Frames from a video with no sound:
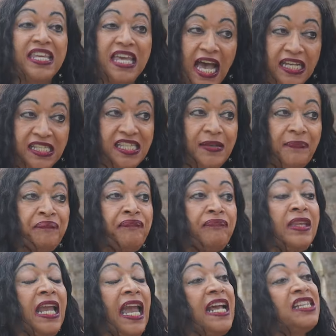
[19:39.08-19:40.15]
Yes.
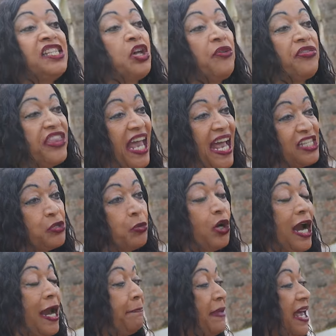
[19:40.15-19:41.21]
And so that's
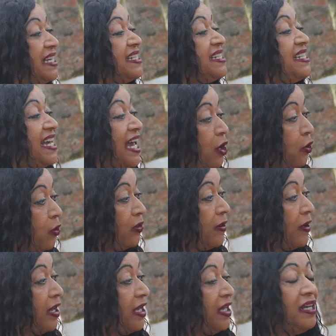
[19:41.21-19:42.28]
where I met Del
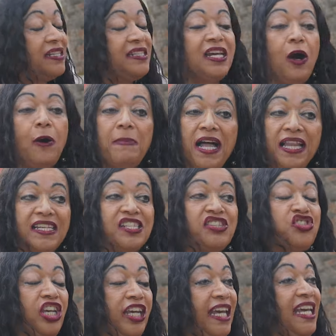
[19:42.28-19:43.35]
Mullins.
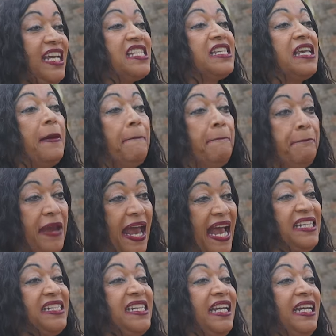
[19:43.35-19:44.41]
She is
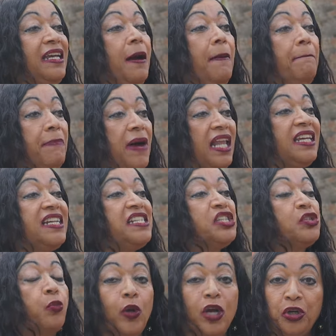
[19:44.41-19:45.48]
Mandy
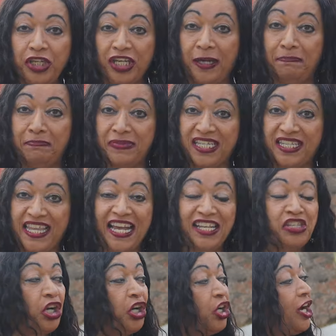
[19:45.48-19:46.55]
Mullins Williams.
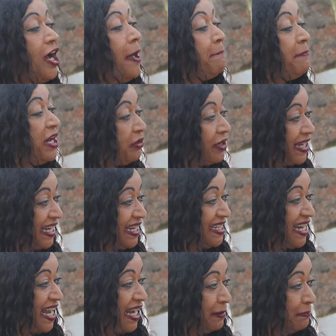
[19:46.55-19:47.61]
That's her
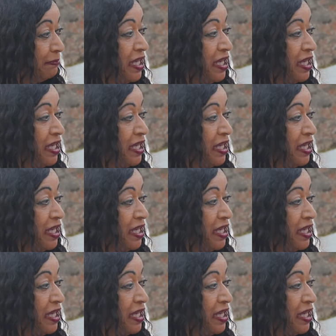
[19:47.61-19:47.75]
American name.